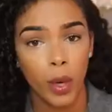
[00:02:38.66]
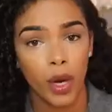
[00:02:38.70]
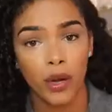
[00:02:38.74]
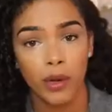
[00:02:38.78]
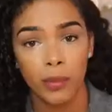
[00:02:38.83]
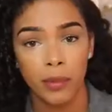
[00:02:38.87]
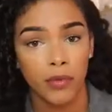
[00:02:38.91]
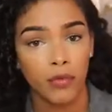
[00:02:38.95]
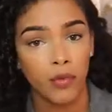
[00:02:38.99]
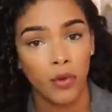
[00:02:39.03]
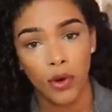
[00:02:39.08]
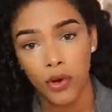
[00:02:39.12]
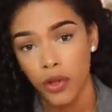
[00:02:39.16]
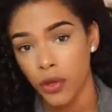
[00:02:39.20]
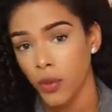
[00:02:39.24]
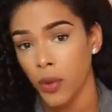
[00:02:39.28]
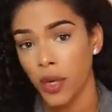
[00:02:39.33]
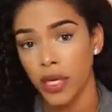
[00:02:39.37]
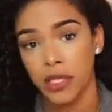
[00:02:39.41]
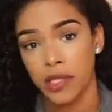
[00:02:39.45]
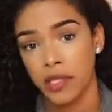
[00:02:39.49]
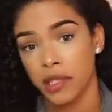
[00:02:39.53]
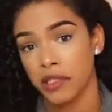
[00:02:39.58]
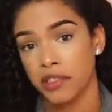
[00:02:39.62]
wearing before you
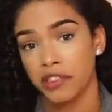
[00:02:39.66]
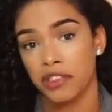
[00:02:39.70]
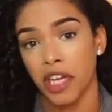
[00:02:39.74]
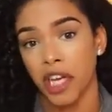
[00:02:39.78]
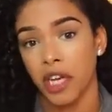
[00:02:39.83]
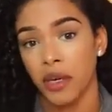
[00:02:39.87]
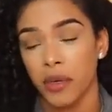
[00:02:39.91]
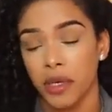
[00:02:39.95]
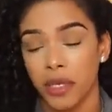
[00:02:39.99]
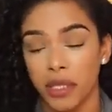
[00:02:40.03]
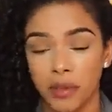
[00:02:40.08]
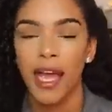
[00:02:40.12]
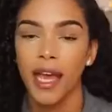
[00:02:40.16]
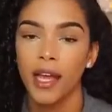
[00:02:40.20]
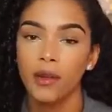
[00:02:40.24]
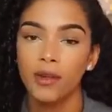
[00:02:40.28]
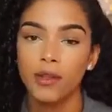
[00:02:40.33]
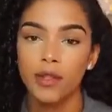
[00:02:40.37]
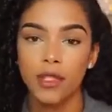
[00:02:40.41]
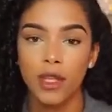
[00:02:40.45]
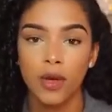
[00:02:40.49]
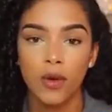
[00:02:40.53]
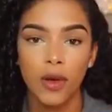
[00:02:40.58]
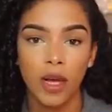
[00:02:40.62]
went into the shower.
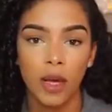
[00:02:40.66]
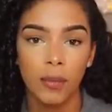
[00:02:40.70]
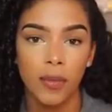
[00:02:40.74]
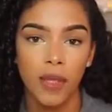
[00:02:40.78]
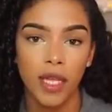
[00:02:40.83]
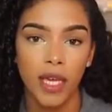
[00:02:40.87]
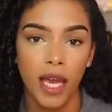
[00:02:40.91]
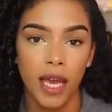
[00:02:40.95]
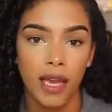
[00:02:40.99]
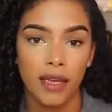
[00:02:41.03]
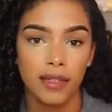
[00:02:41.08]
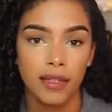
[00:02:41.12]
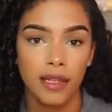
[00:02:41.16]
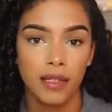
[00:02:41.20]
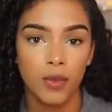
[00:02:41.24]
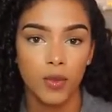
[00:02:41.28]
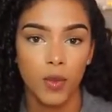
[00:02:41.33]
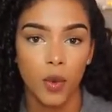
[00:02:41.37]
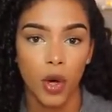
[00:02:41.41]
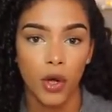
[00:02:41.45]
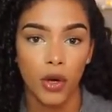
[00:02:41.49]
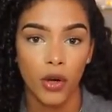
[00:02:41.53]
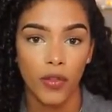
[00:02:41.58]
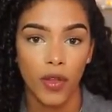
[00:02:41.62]
It'll soak up the
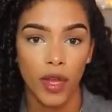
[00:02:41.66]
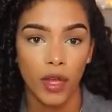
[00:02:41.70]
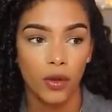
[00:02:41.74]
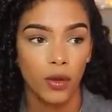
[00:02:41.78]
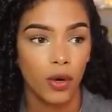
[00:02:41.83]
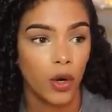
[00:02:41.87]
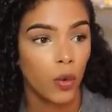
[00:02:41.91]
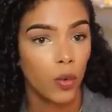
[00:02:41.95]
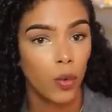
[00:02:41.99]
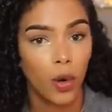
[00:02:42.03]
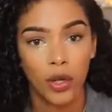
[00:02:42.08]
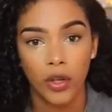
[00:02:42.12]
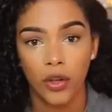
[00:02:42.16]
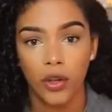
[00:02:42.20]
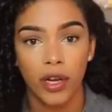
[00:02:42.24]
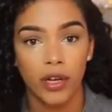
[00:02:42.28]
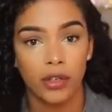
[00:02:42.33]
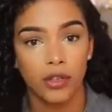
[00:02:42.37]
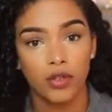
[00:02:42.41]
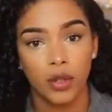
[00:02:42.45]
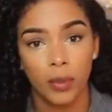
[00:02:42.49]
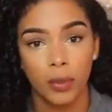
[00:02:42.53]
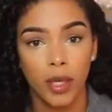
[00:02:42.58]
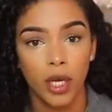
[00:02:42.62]
excess water that you don't want your
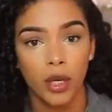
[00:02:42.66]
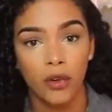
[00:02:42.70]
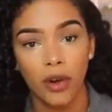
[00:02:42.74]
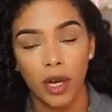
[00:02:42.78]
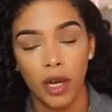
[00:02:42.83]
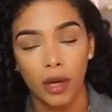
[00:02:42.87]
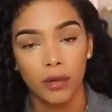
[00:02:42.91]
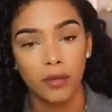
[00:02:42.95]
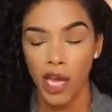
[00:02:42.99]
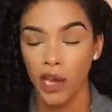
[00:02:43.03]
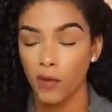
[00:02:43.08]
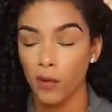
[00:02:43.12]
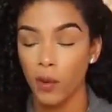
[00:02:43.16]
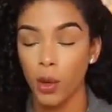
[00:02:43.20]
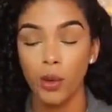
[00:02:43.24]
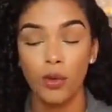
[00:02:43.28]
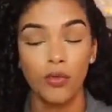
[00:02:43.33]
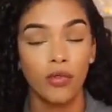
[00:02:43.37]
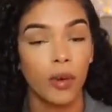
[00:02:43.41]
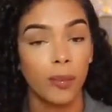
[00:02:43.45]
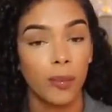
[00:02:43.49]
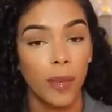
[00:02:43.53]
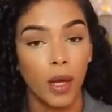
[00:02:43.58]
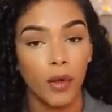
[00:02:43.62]
hair dripping around. It
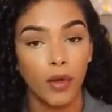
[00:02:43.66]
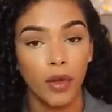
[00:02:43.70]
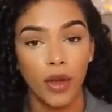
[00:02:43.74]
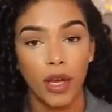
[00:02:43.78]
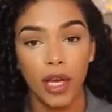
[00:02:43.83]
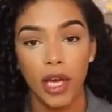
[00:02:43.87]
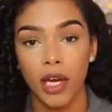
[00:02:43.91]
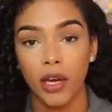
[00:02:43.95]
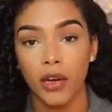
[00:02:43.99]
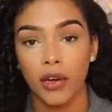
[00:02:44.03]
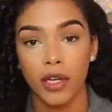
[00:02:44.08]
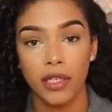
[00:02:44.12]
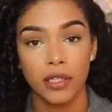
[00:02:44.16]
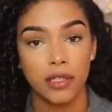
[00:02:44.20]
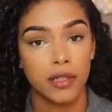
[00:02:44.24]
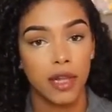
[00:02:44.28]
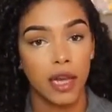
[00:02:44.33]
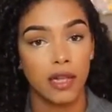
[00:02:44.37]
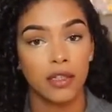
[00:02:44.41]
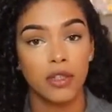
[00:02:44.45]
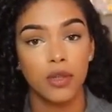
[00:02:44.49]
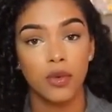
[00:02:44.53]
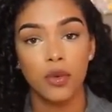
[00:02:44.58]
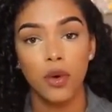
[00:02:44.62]
won't rip out your hair, it's
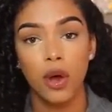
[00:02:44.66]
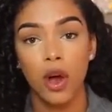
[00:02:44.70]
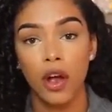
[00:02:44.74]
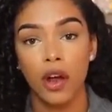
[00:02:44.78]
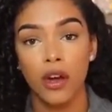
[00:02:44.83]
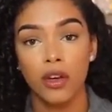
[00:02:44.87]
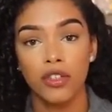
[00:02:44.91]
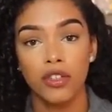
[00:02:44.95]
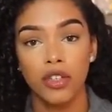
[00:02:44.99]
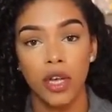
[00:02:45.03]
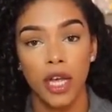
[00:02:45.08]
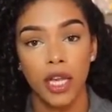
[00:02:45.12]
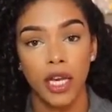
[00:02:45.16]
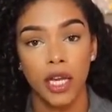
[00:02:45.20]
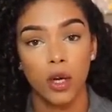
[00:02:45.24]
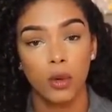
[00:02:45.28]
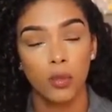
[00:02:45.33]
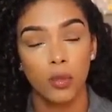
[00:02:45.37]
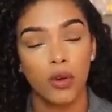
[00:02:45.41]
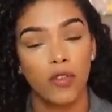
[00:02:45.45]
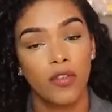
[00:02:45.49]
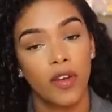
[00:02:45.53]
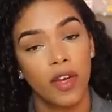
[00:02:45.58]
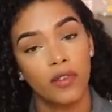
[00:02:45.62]
not too harsh, and
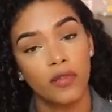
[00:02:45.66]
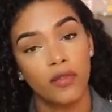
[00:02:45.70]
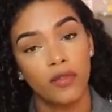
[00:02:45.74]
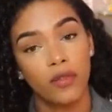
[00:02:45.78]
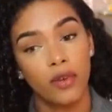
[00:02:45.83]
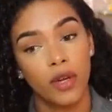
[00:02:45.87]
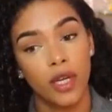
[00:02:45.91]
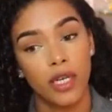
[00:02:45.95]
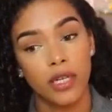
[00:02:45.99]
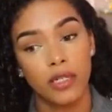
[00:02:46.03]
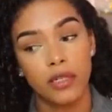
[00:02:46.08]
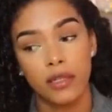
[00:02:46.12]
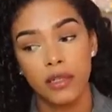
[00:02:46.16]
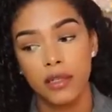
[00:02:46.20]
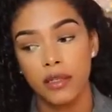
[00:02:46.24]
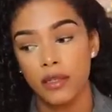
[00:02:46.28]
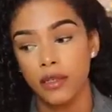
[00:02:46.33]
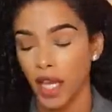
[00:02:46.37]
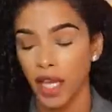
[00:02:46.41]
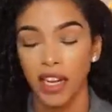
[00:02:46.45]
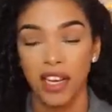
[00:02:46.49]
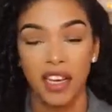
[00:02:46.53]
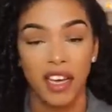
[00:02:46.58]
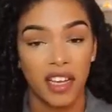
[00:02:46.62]
it'll prevent
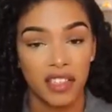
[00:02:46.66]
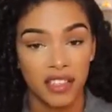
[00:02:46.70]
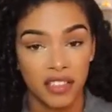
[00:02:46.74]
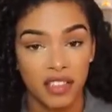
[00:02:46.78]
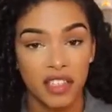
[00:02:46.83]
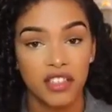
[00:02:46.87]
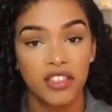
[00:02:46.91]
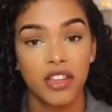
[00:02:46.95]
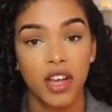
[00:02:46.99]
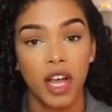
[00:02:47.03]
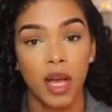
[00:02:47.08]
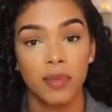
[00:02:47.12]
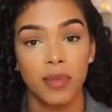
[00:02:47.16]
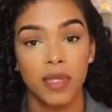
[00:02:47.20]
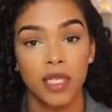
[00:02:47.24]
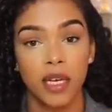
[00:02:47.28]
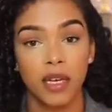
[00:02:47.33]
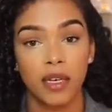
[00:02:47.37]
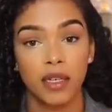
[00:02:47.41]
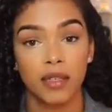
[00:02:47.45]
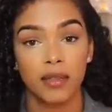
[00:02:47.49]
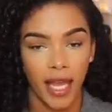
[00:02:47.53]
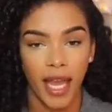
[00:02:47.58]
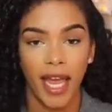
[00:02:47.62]
frizz, and it gets the job
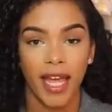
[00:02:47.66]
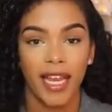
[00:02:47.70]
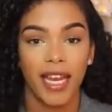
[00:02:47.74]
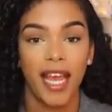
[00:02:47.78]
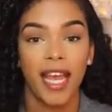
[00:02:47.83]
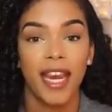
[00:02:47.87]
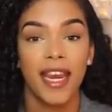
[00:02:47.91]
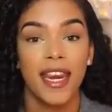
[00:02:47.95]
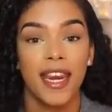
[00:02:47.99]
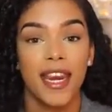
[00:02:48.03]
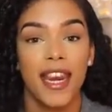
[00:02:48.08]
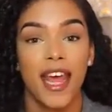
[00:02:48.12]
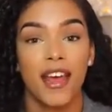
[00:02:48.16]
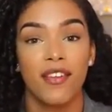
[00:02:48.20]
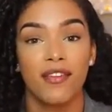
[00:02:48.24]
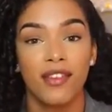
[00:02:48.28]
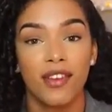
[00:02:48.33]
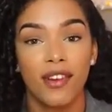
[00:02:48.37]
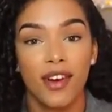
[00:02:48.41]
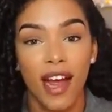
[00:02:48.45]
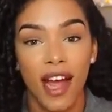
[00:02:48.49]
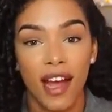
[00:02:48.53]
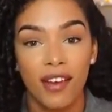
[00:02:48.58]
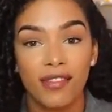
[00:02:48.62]
done. And
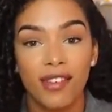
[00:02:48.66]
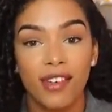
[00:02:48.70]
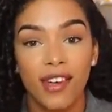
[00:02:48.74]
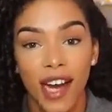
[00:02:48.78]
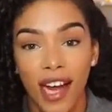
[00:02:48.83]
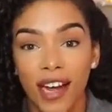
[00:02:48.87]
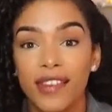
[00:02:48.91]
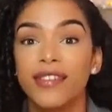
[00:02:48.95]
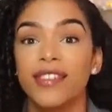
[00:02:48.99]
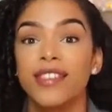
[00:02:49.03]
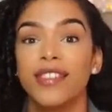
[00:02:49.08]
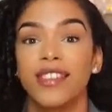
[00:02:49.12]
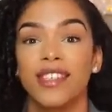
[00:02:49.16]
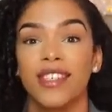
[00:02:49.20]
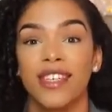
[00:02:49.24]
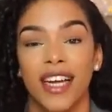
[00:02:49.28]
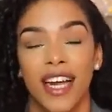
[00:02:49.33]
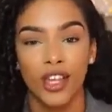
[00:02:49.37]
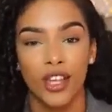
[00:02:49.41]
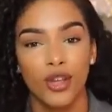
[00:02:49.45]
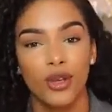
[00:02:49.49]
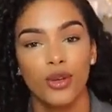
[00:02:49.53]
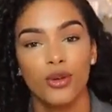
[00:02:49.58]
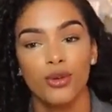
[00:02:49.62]
never, ever, ever
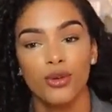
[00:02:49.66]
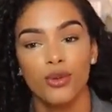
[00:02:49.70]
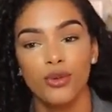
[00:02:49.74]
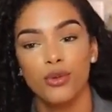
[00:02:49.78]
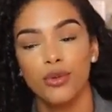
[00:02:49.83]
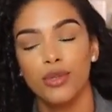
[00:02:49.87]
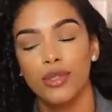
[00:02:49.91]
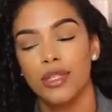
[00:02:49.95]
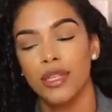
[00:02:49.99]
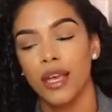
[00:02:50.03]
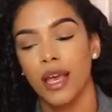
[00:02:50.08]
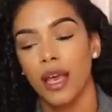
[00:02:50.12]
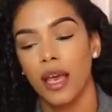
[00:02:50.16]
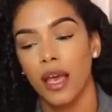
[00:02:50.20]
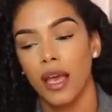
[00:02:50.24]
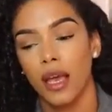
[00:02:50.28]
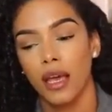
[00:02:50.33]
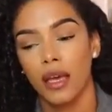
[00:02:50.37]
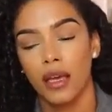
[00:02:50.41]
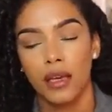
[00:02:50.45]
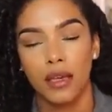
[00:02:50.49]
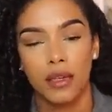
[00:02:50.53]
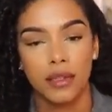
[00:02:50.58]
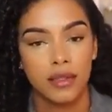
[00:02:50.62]
use
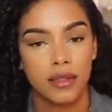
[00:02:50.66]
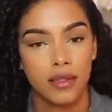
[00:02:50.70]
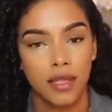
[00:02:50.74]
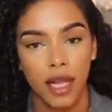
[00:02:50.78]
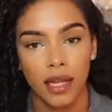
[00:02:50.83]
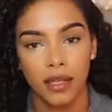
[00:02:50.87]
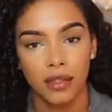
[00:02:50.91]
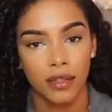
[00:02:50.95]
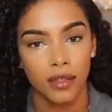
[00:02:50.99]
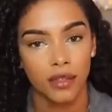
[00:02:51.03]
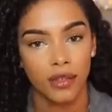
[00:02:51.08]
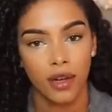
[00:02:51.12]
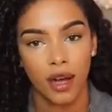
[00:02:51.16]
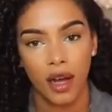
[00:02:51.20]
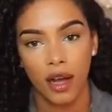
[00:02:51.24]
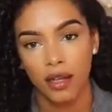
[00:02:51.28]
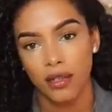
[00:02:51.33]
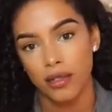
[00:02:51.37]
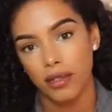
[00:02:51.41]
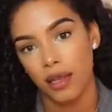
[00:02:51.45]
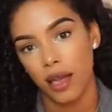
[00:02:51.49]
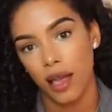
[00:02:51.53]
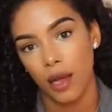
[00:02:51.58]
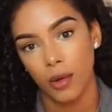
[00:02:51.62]
a standard
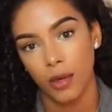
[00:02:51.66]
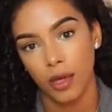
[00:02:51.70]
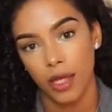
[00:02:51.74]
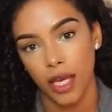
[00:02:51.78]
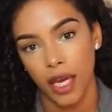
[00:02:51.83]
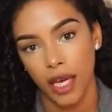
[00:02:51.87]
cotton towel